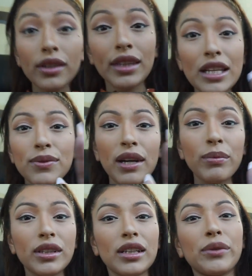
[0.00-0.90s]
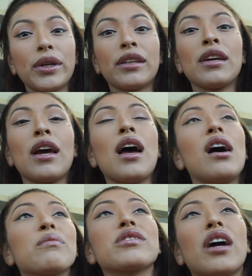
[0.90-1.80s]
that's what I've been dealing with.
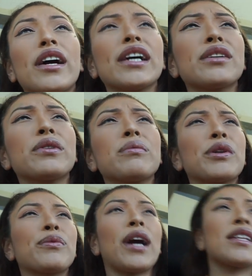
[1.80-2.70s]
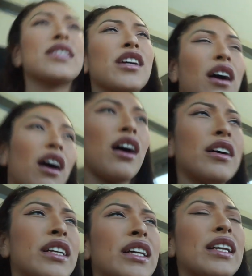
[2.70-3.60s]
I'm sorry I don't want to be ranting
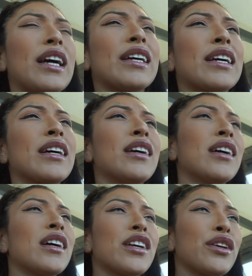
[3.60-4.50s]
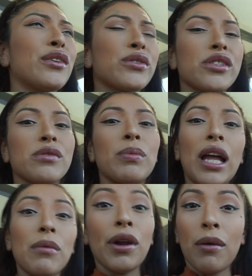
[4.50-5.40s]
on and like you know, just
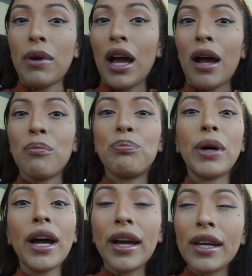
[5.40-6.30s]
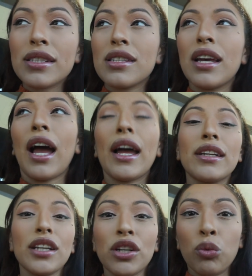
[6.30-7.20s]
blah blah blah. But I
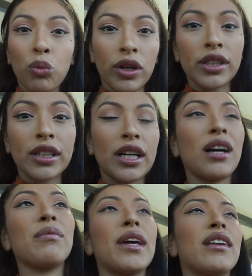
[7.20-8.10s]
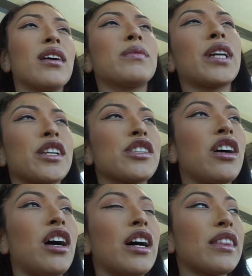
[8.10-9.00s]
did want to come and update
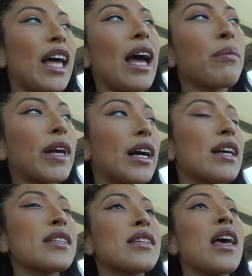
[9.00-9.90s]
y'all on that because